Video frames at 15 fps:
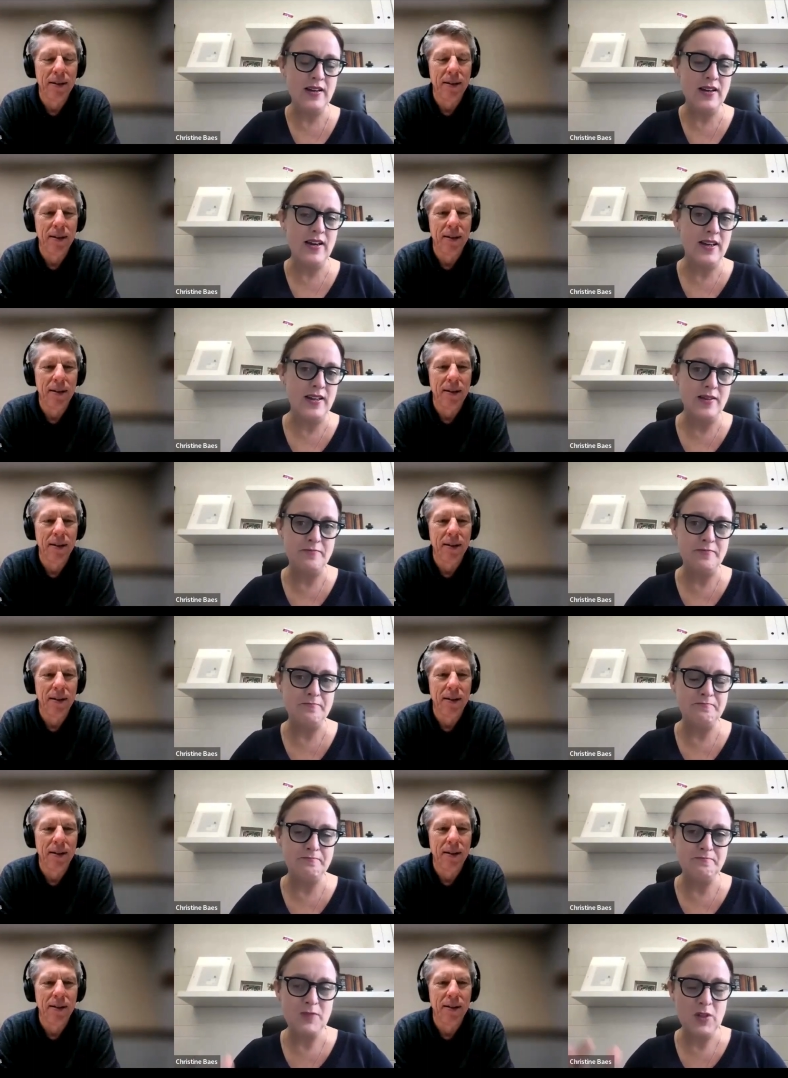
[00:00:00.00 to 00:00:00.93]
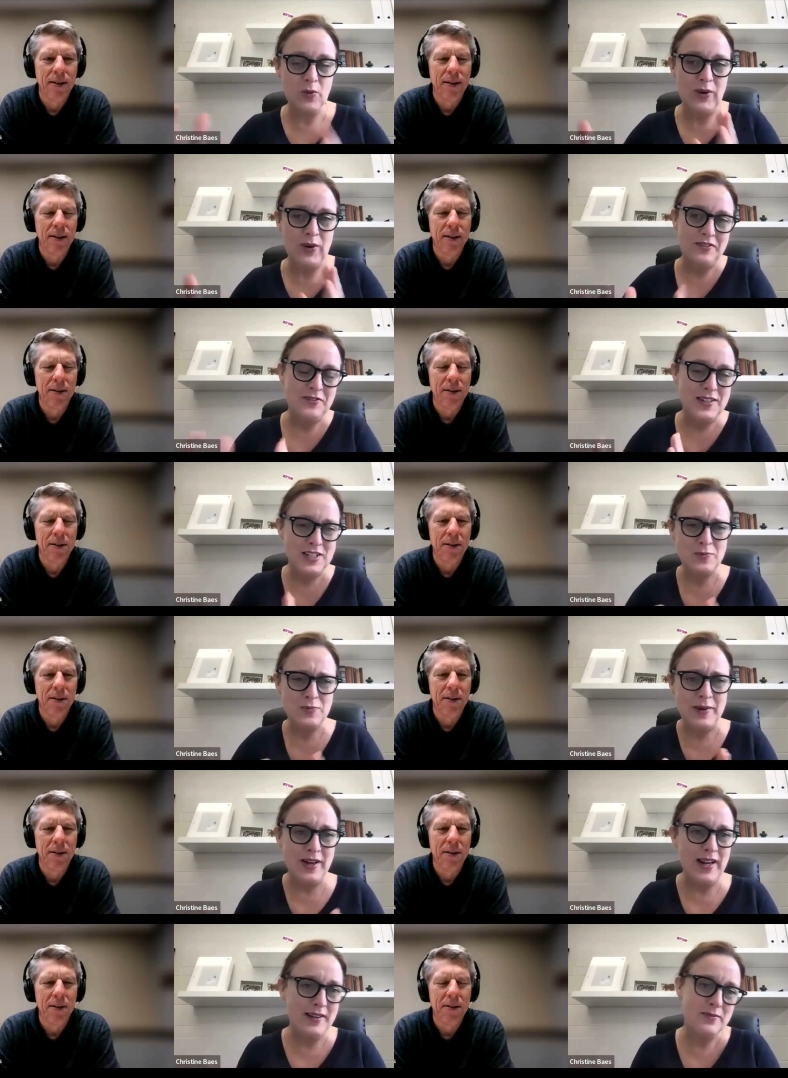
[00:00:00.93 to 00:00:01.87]
Speaker 1: I when I finished
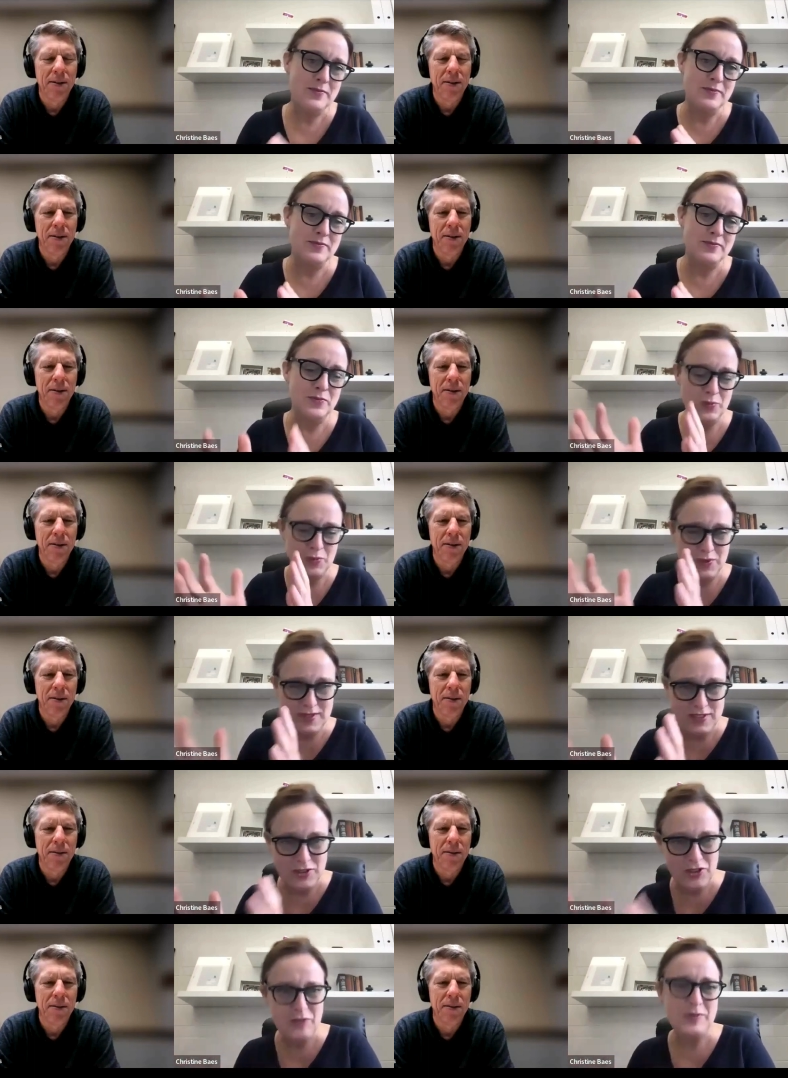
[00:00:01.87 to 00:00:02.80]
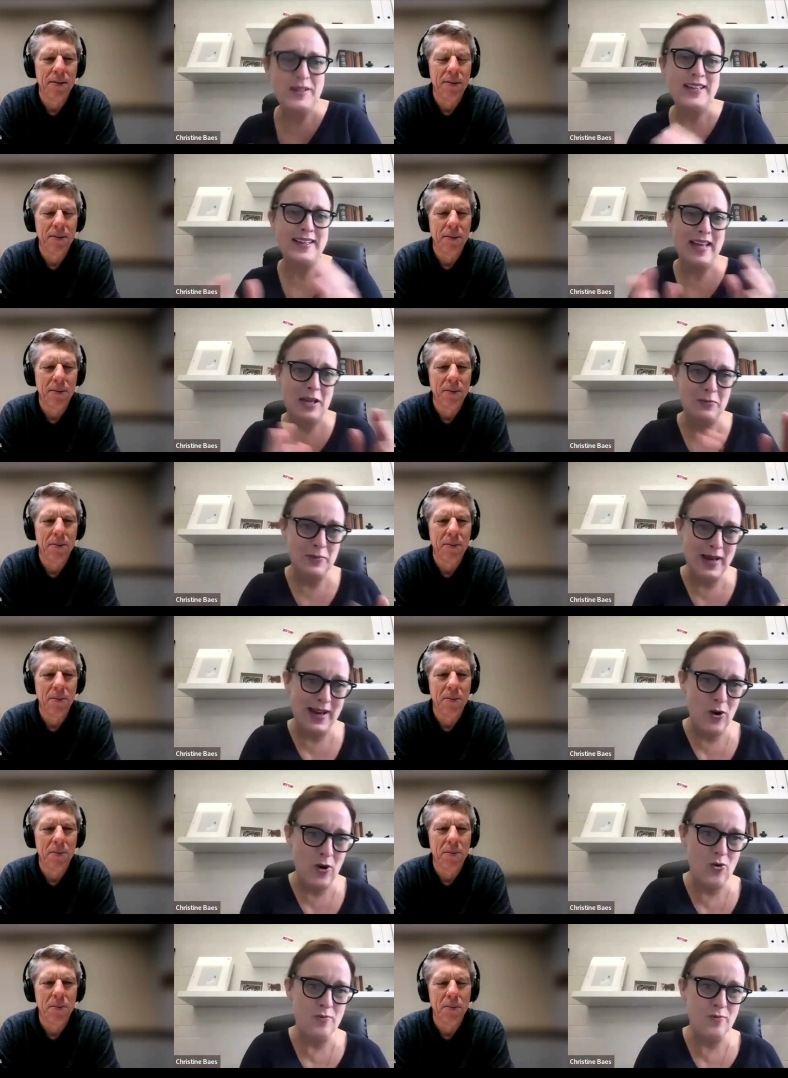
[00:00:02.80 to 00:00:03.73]
my I was in Germany, I came back
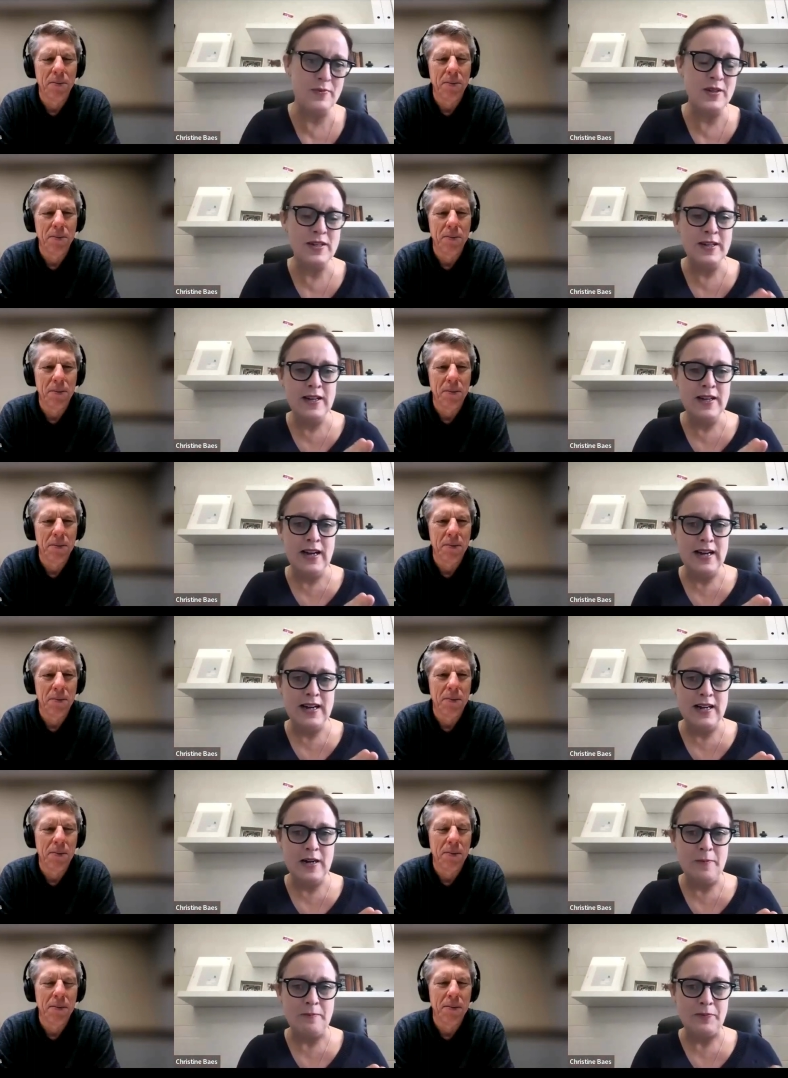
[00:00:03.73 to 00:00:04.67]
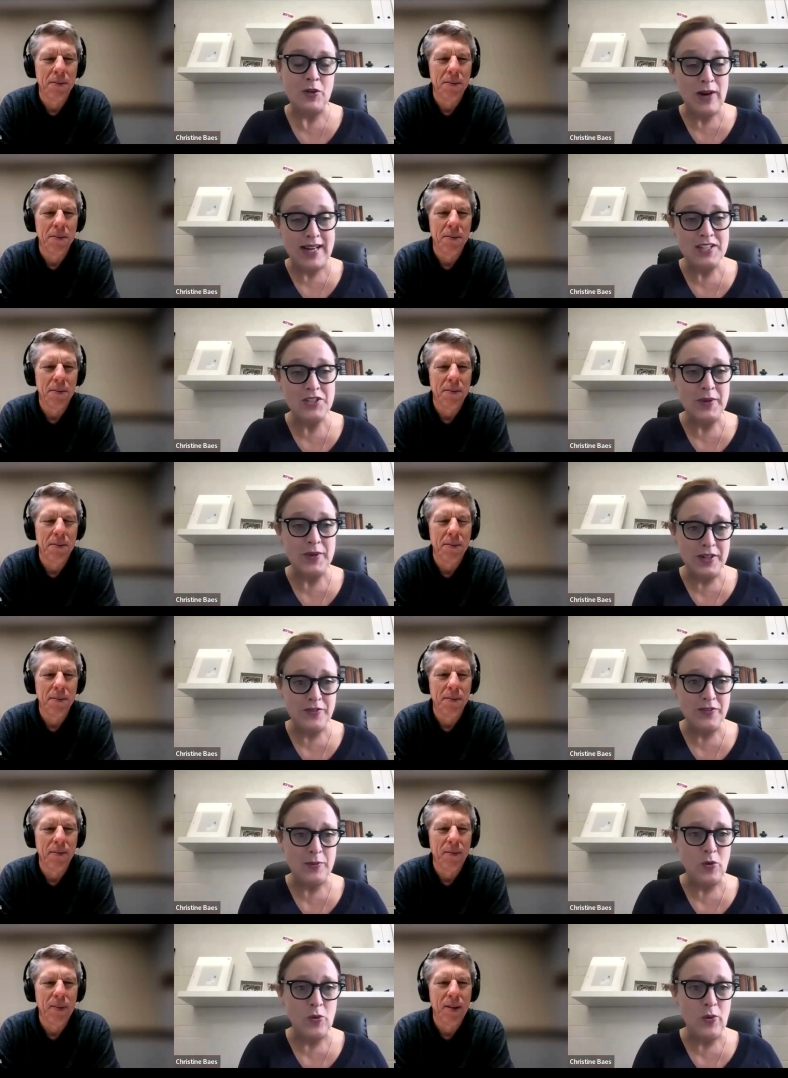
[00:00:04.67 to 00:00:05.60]
home, um graduated
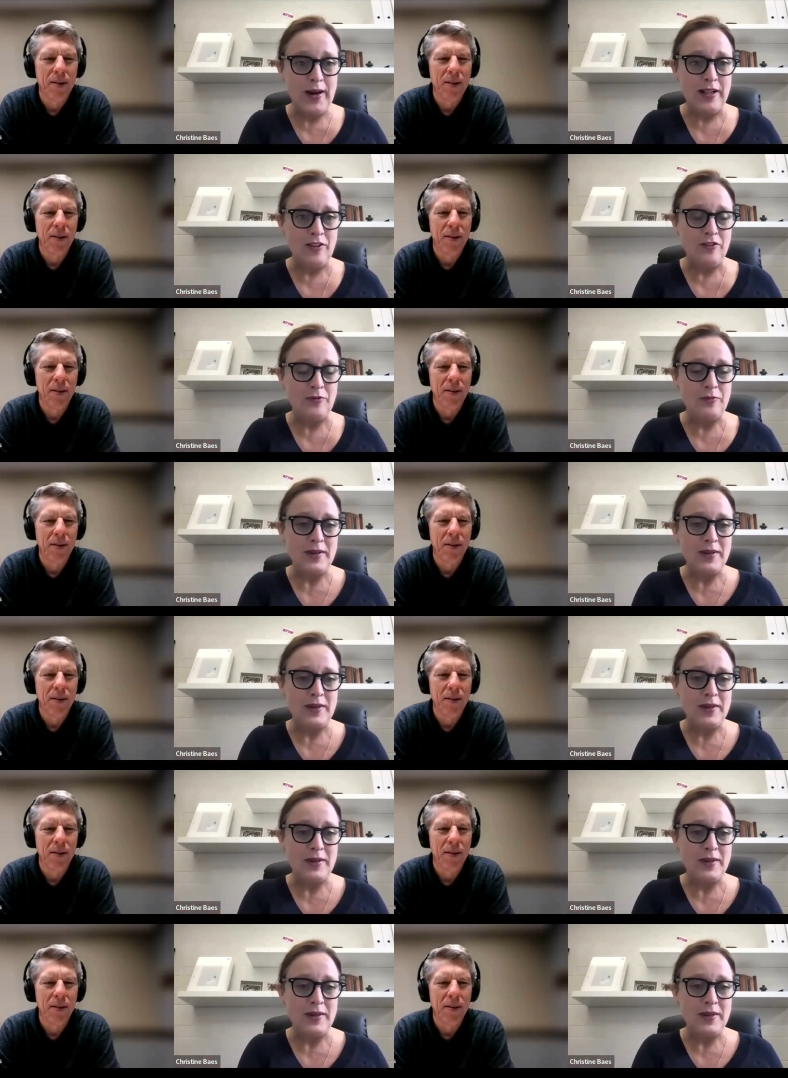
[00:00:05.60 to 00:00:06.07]
from Guelph,